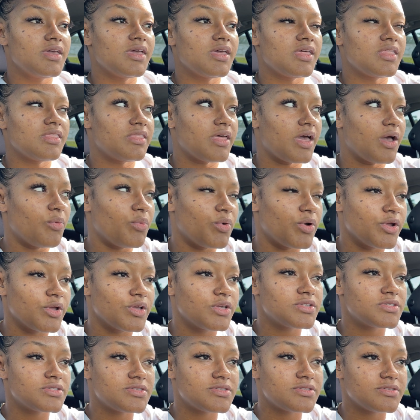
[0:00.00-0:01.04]
that
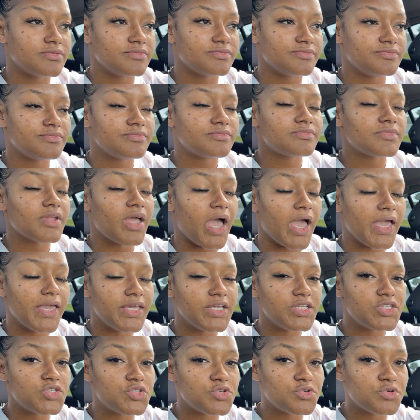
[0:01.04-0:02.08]
works. I
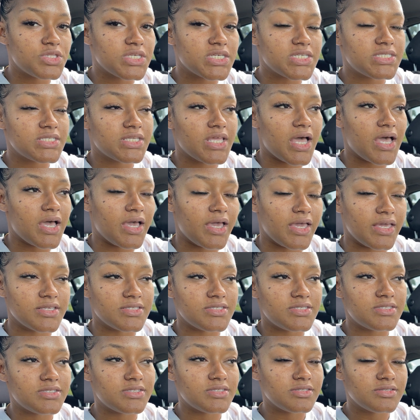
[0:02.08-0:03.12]
can do this,
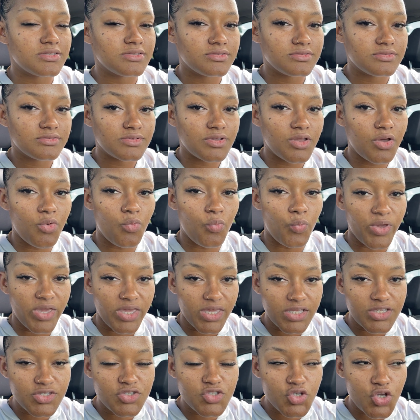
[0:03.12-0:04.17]
guys. We
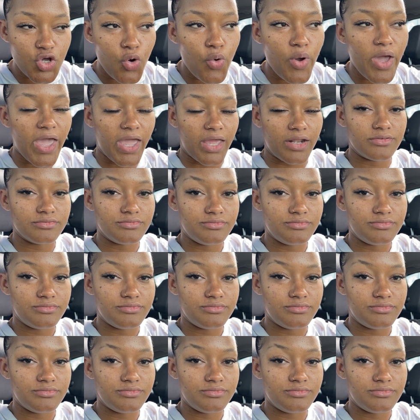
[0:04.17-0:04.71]
can do it.